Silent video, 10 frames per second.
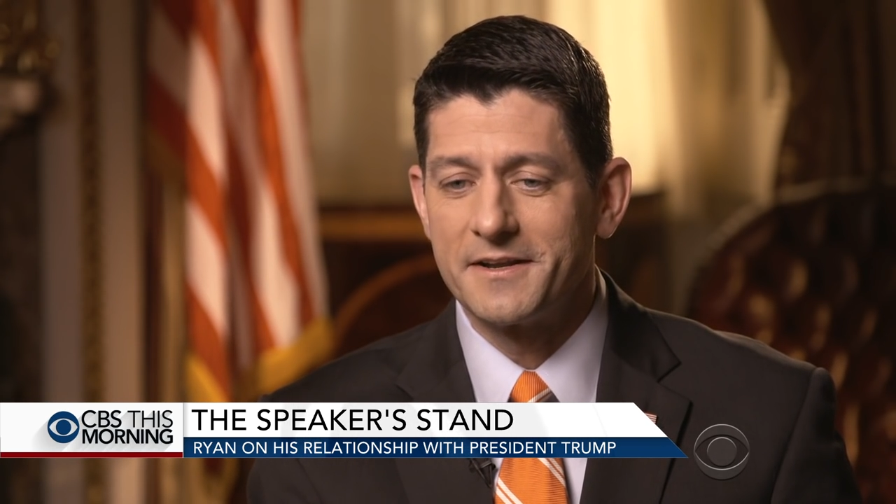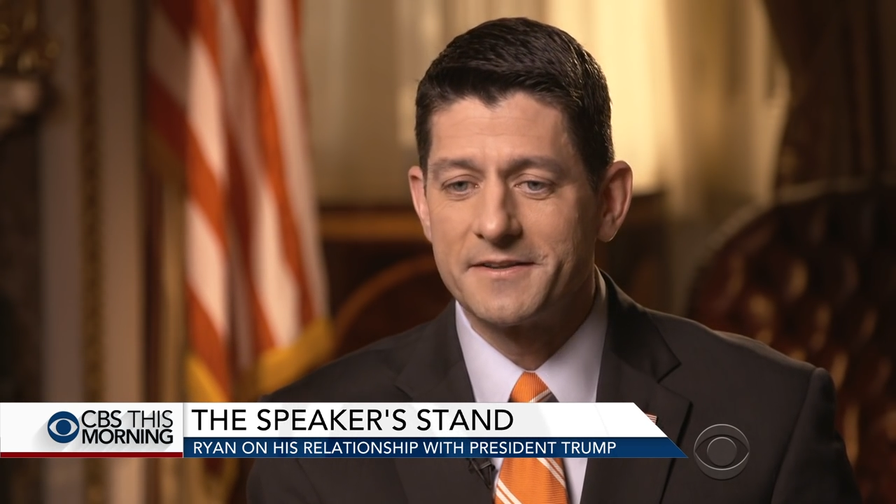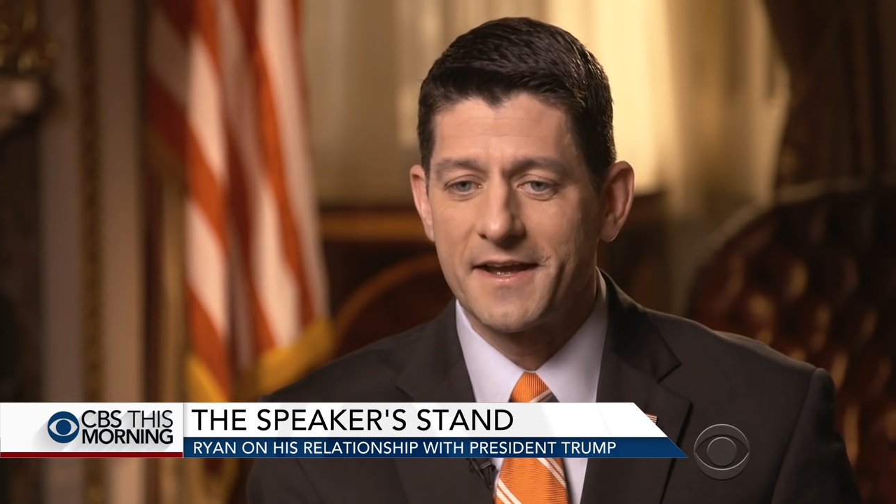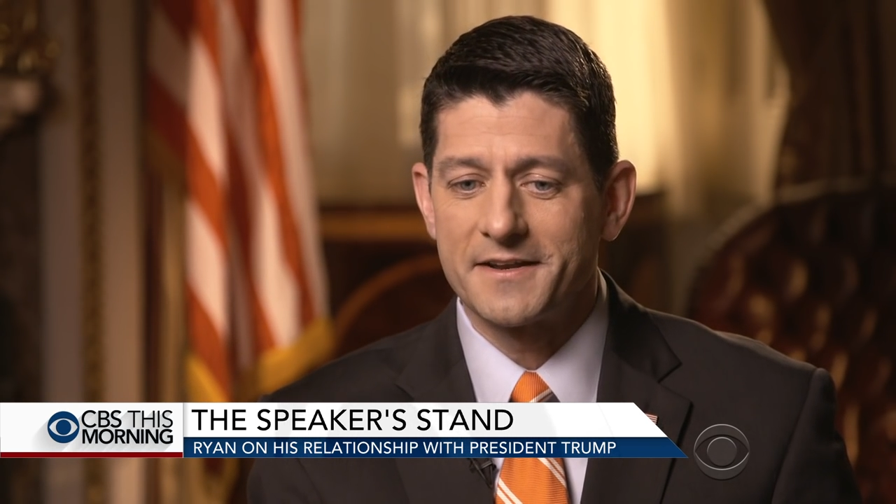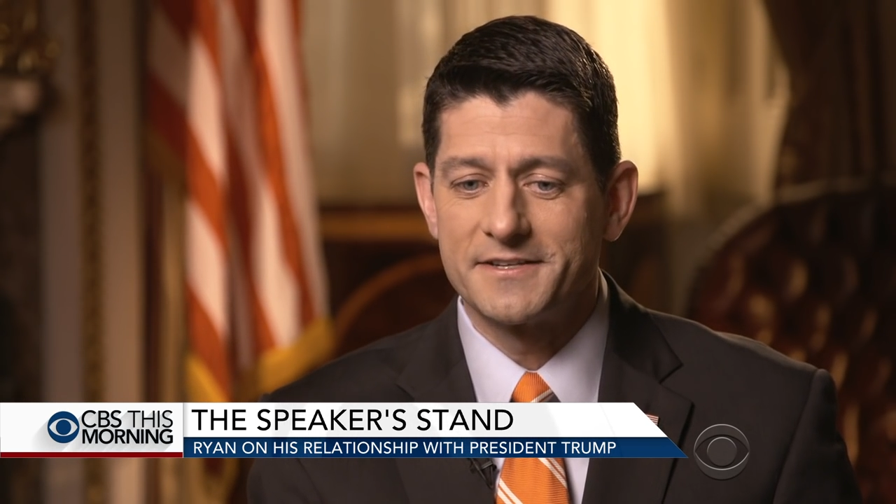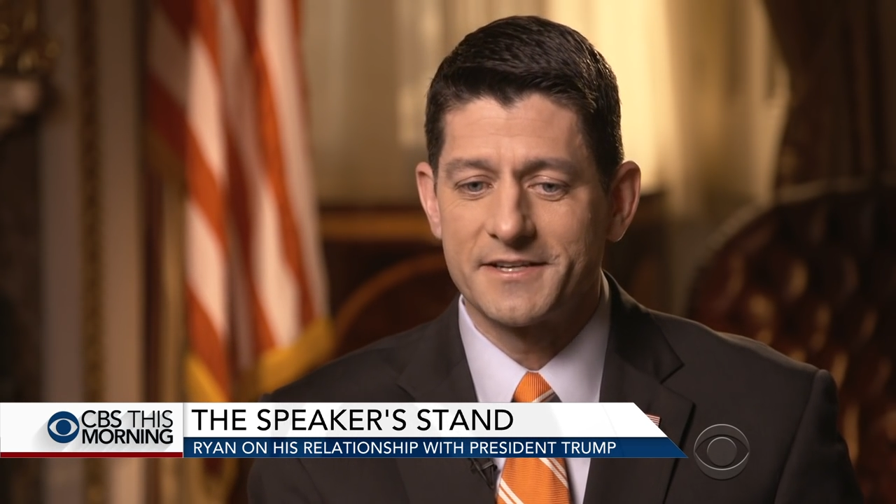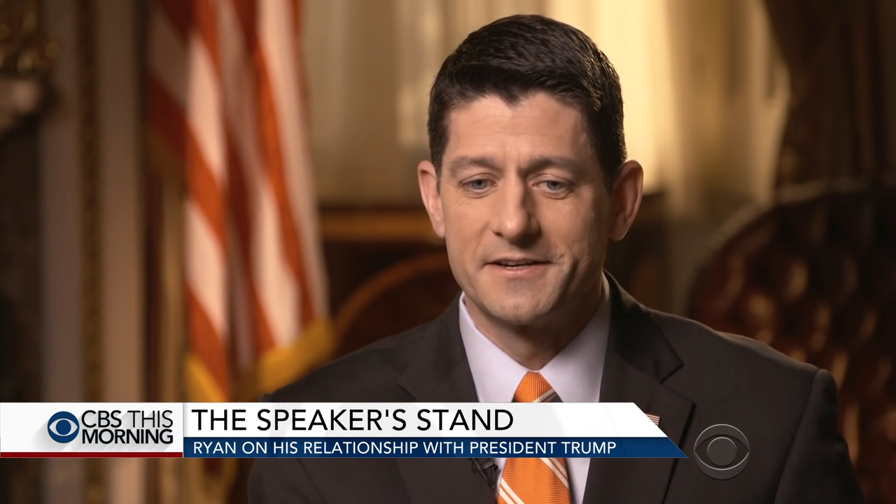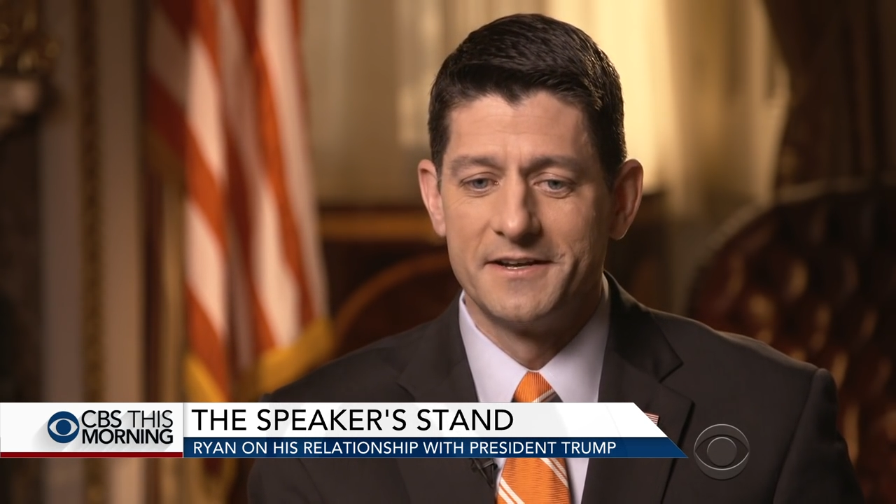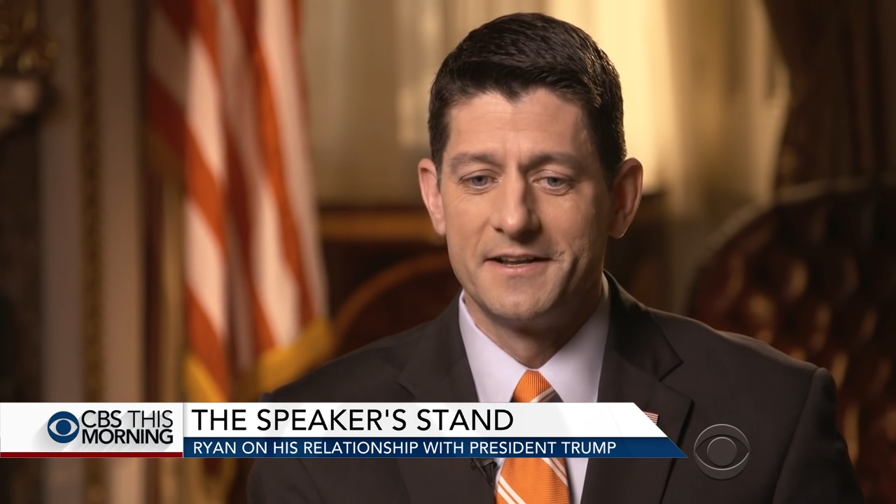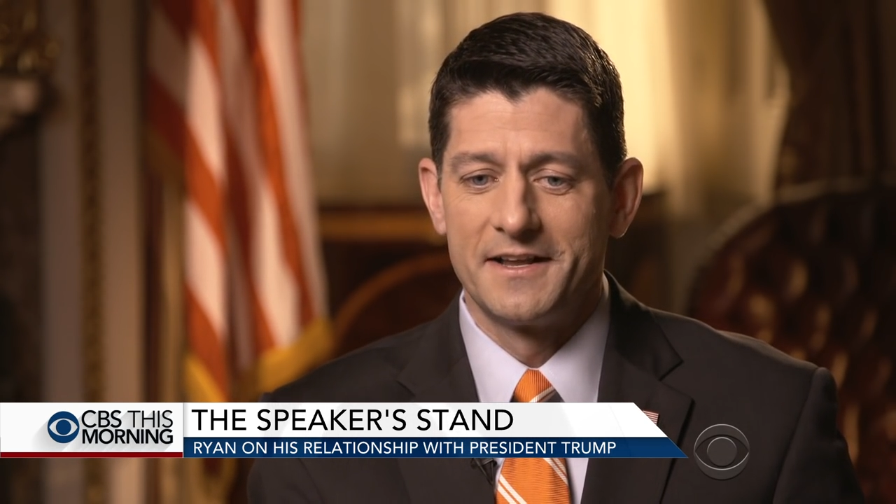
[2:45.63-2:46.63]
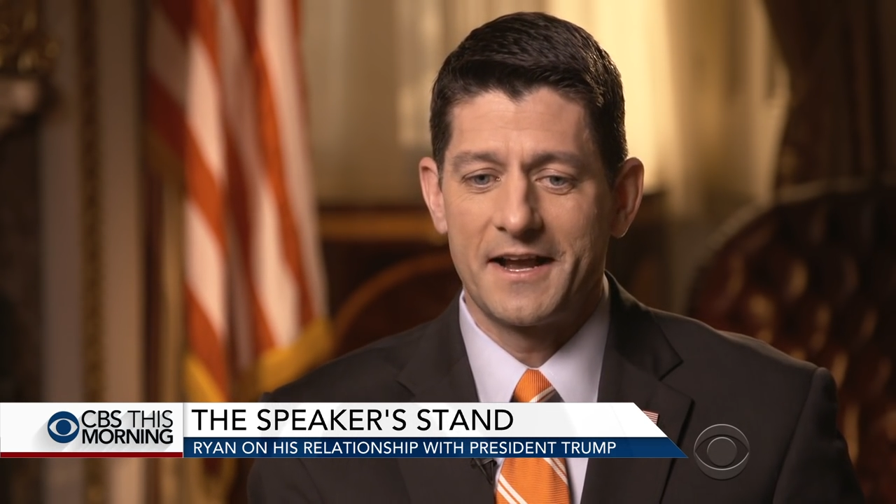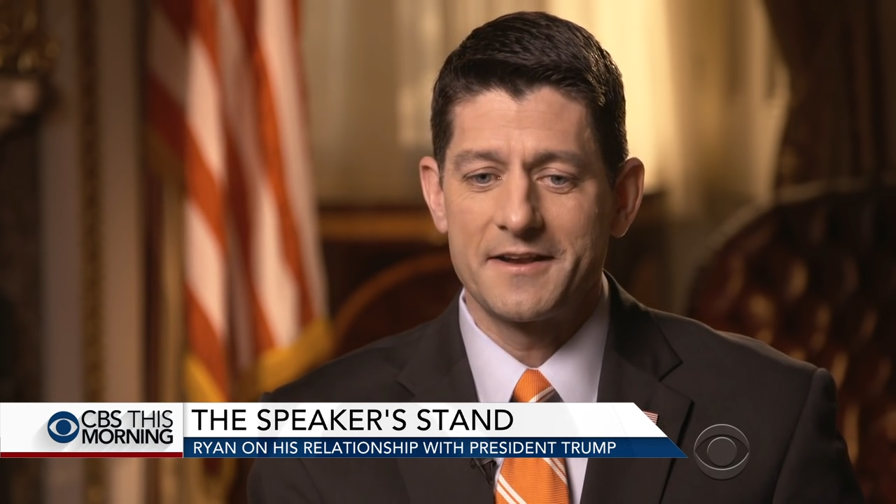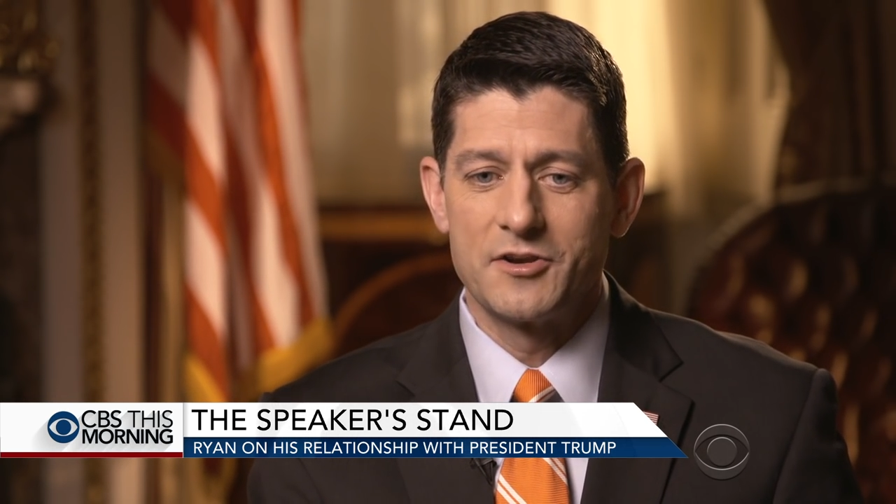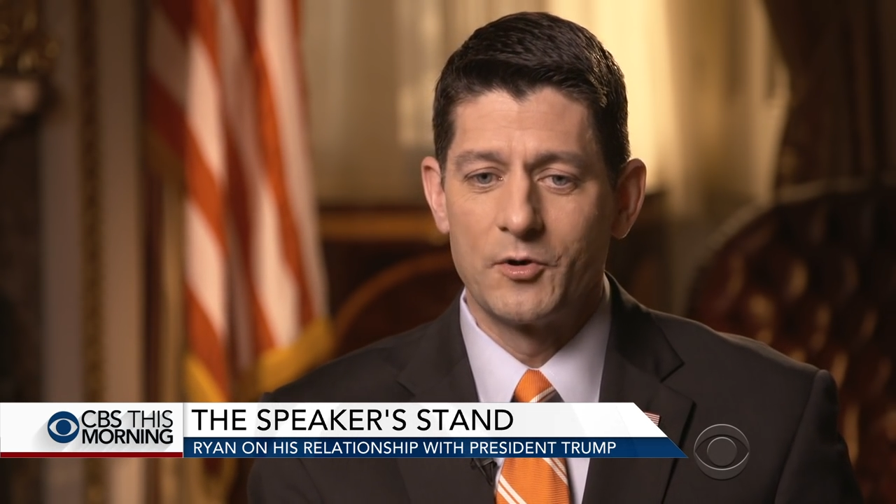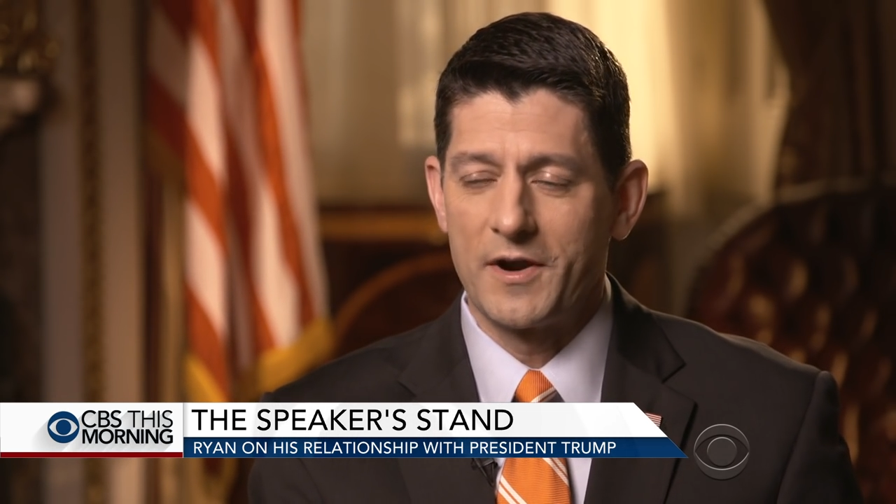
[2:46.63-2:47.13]
In that he said, I
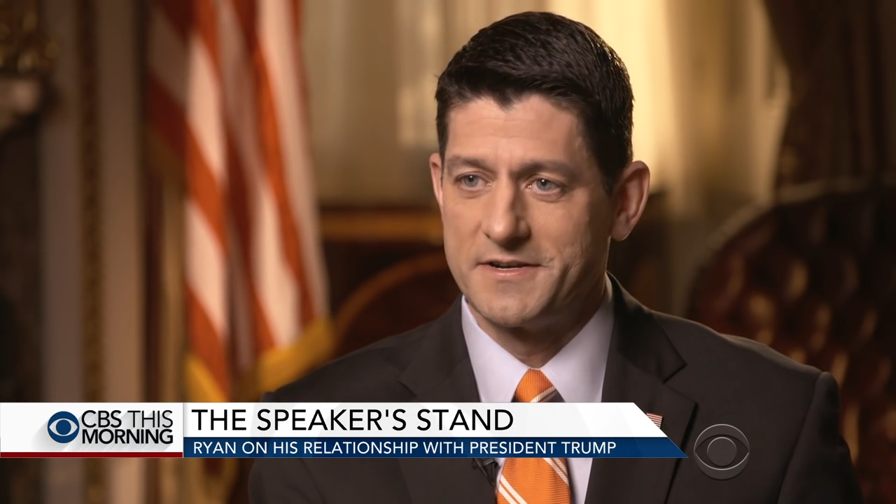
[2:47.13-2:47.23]
had no